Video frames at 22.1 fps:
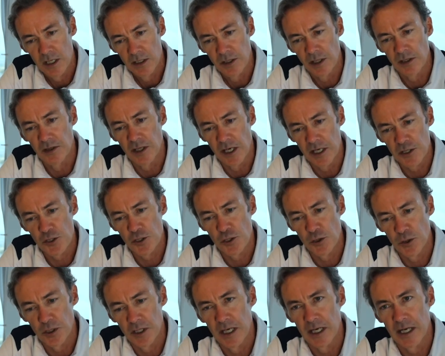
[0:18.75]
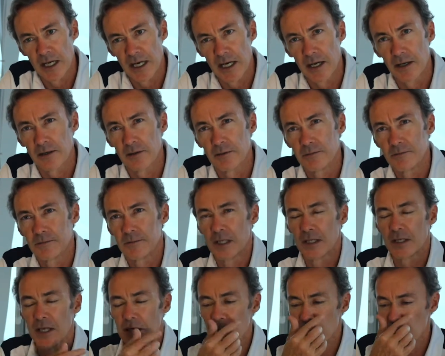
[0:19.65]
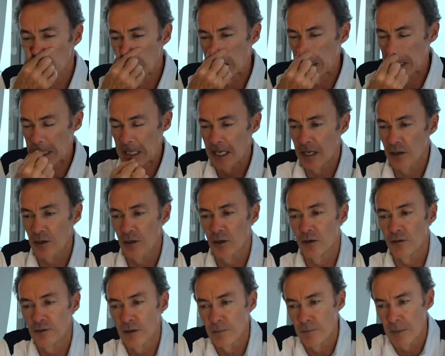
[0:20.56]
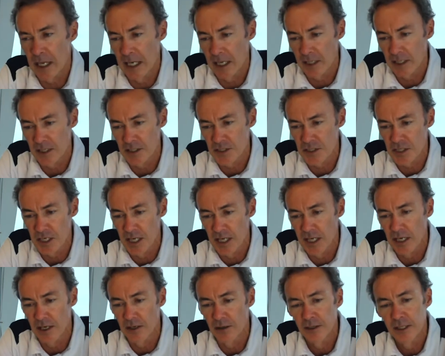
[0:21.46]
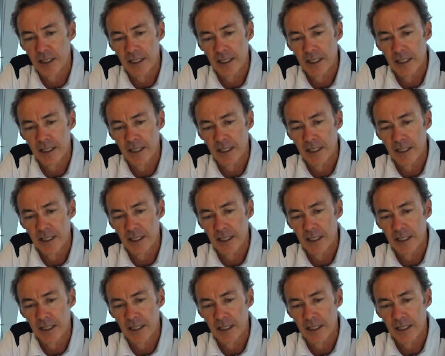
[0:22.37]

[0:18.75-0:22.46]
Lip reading: that they should get out of the markets now.